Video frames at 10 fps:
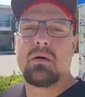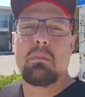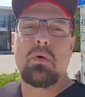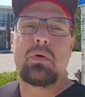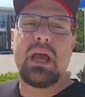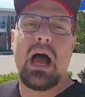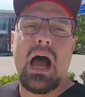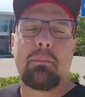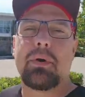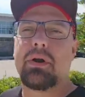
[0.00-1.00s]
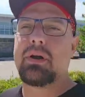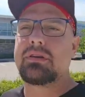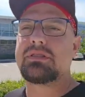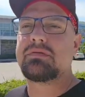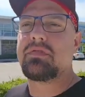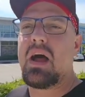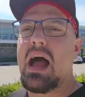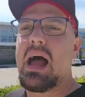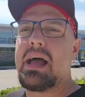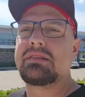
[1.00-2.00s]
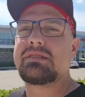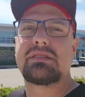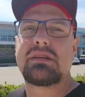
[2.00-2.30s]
Mooyah Burgers and Fries